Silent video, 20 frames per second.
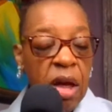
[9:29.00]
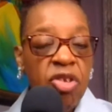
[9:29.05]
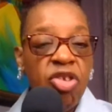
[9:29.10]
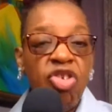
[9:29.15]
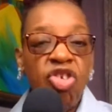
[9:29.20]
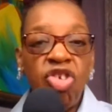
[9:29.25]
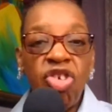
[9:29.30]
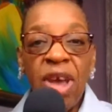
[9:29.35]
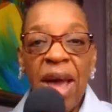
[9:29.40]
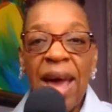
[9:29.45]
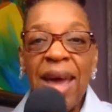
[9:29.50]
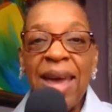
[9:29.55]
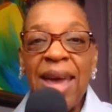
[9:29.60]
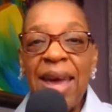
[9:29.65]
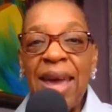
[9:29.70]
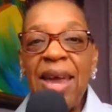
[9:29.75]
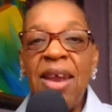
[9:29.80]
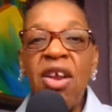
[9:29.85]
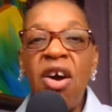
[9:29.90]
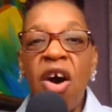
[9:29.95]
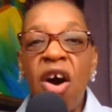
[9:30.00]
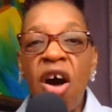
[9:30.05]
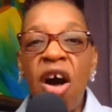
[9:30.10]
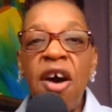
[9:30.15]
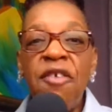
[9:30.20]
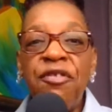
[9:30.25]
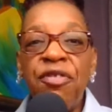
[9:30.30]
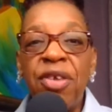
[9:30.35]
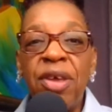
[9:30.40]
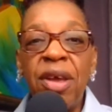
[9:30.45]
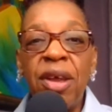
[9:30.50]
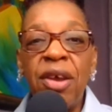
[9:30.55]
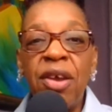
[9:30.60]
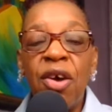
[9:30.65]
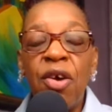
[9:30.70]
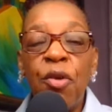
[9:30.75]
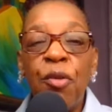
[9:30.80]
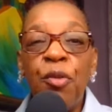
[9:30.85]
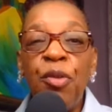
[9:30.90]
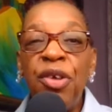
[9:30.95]
check in often
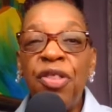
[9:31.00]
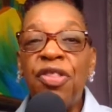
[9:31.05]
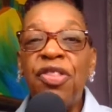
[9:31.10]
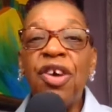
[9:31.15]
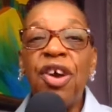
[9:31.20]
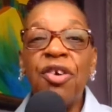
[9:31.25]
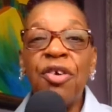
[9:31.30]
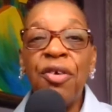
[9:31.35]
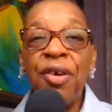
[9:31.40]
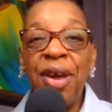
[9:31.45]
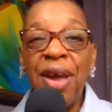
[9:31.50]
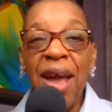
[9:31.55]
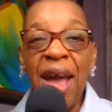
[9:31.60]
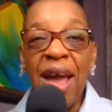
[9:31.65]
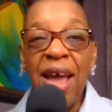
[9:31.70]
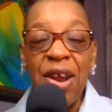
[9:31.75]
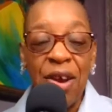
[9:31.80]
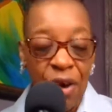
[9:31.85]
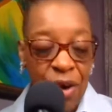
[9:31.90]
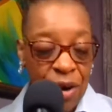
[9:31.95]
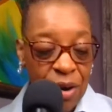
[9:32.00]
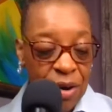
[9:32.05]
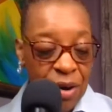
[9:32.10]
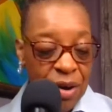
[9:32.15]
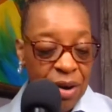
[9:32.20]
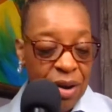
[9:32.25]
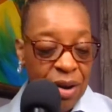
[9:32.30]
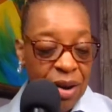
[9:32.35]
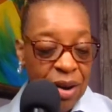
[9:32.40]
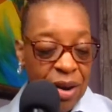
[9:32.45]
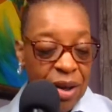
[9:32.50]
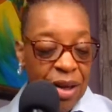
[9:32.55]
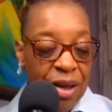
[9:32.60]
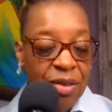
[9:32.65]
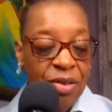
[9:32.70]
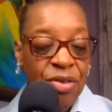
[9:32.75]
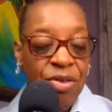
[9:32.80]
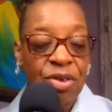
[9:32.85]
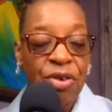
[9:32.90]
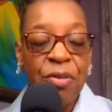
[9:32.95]
with the Creator
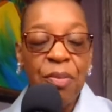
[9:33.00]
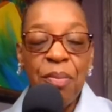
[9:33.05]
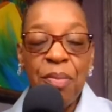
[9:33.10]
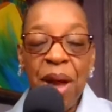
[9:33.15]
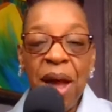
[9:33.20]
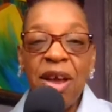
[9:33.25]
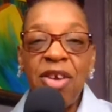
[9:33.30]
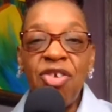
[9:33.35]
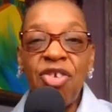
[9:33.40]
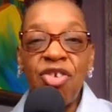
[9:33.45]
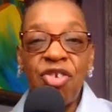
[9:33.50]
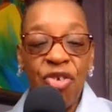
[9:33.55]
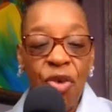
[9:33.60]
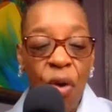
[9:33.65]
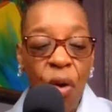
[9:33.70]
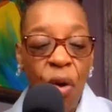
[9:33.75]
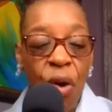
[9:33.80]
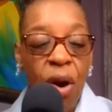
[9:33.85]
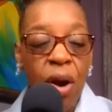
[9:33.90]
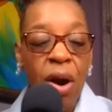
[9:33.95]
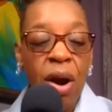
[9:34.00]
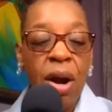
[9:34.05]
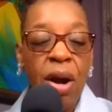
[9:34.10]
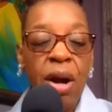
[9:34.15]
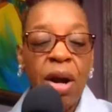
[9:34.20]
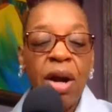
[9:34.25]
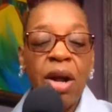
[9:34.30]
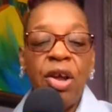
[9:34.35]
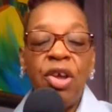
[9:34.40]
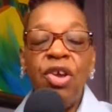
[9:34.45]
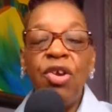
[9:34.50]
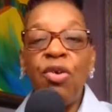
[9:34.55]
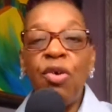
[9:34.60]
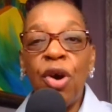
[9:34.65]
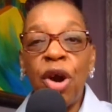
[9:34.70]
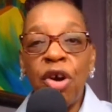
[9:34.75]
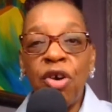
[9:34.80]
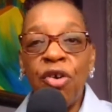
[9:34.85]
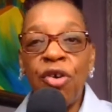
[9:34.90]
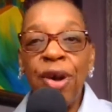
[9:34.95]
to make sure you
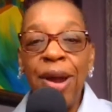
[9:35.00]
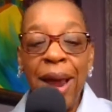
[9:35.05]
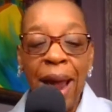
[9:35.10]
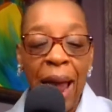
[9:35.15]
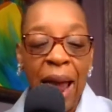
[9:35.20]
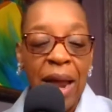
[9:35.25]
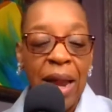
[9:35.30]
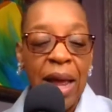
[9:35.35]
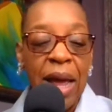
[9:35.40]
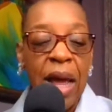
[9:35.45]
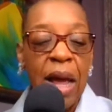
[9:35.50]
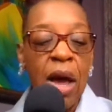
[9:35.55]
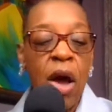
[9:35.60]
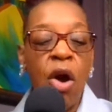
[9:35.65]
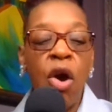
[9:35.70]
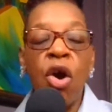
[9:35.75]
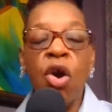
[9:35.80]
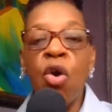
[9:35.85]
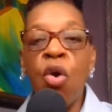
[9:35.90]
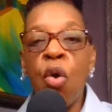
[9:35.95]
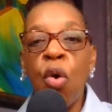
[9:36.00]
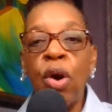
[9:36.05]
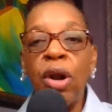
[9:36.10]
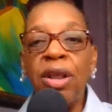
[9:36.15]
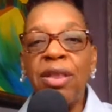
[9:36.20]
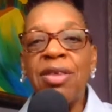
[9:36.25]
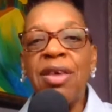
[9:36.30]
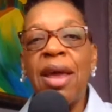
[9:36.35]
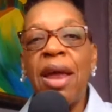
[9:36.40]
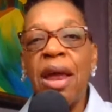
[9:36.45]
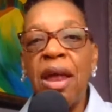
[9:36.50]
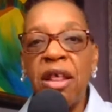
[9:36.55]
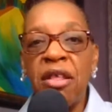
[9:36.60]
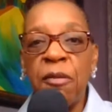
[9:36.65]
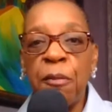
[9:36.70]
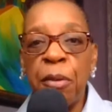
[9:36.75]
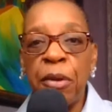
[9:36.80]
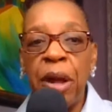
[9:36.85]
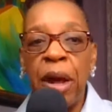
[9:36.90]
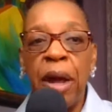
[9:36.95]
are creating according to
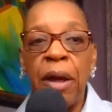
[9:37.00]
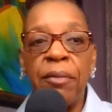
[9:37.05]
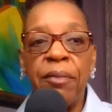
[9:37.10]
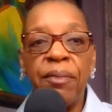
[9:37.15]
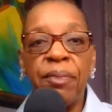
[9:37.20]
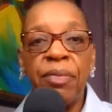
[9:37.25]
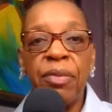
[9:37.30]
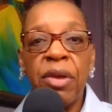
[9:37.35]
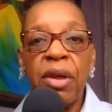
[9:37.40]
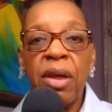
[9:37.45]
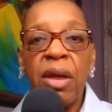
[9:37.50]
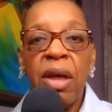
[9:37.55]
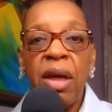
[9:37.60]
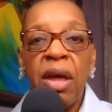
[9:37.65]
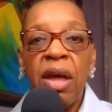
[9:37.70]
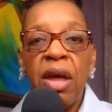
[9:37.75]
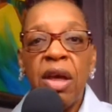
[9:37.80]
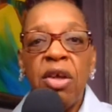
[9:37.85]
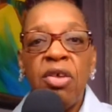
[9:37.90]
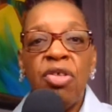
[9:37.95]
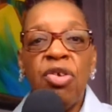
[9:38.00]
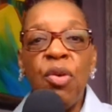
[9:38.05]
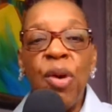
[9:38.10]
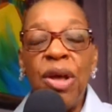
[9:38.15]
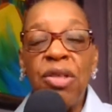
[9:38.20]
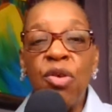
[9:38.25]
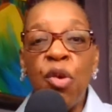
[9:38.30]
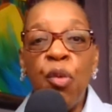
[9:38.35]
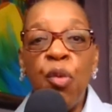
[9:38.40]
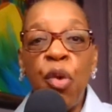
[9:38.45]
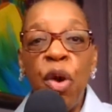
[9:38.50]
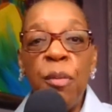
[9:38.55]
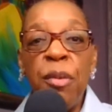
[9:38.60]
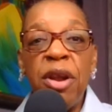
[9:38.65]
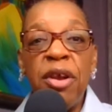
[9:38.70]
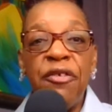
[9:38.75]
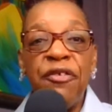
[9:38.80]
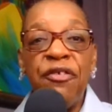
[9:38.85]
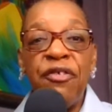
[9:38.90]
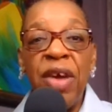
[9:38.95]
His plan. So as a
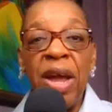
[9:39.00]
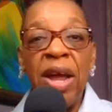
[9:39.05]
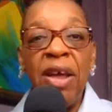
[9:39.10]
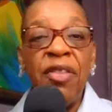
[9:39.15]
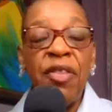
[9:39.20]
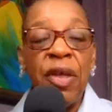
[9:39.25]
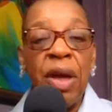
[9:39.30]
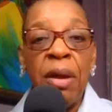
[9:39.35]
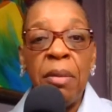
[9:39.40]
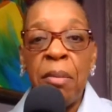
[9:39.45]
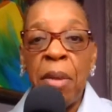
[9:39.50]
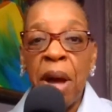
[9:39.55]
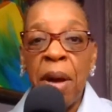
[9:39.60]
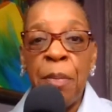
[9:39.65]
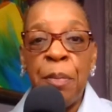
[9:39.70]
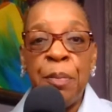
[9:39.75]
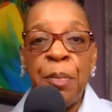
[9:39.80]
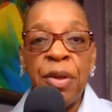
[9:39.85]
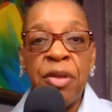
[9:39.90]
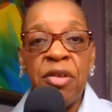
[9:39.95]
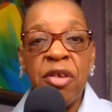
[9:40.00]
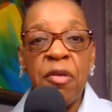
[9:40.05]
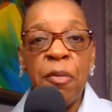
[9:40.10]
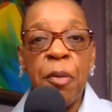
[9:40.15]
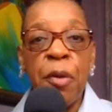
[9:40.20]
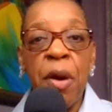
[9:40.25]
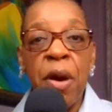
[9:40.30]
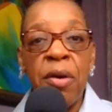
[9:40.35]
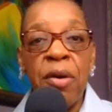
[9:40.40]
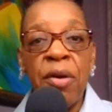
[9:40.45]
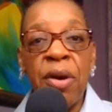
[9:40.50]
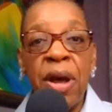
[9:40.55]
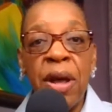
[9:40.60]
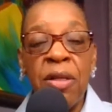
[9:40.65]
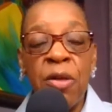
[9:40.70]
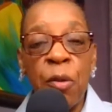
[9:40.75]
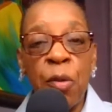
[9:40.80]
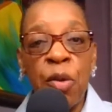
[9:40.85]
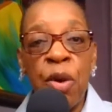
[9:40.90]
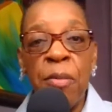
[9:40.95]
woman of faith, and my business partner
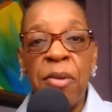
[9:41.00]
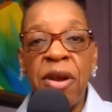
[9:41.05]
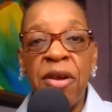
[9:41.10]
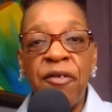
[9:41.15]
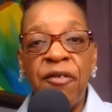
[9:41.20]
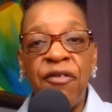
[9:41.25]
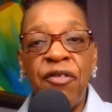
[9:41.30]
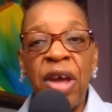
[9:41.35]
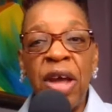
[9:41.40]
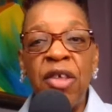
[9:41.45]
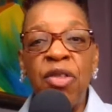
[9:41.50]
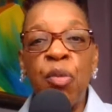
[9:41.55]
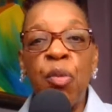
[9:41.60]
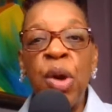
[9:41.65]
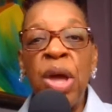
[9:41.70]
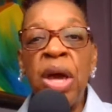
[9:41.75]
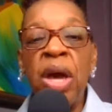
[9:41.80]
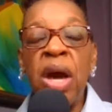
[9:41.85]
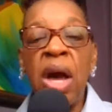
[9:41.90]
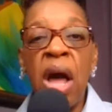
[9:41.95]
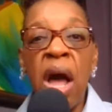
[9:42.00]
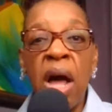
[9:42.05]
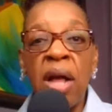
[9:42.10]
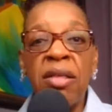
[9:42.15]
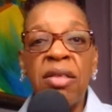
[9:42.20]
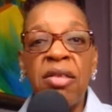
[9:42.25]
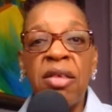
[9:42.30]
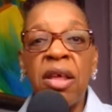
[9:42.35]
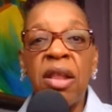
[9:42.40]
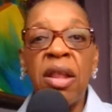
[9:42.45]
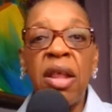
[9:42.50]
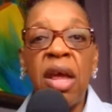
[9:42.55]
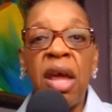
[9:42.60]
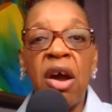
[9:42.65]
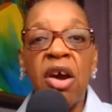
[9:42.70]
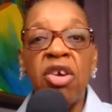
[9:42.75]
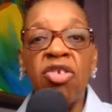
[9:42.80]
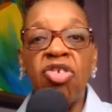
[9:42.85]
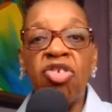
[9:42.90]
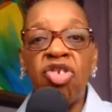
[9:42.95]
as a woman of faith, we constantly
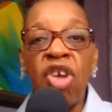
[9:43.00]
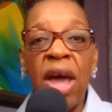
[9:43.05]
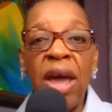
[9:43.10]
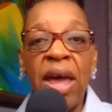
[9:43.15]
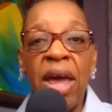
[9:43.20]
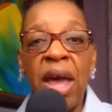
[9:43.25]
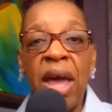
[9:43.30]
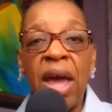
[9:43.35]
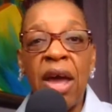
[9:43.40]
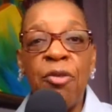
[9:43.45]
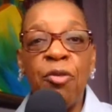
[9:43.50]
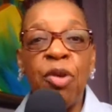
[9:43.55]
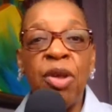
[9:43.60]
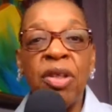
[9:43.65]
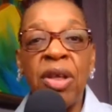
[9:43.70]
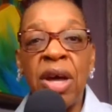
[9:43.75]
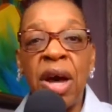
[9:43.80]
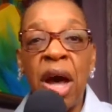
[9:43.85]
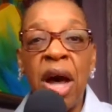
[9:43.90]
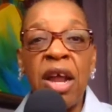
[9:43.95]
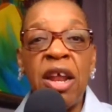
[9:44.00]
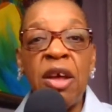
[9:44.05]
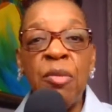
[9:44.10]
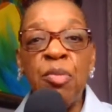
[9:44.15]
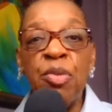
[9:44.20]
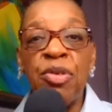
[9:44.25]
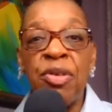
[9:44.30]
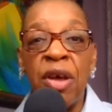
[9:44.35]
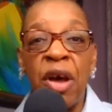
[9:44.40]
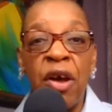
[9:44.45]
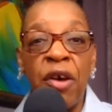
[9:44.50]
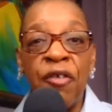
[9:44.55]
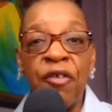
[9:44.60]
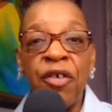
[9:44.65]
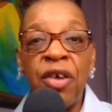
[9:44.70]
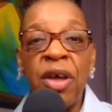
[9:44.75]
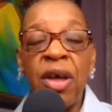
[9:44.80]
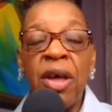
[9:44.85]
are checking in with God Himself.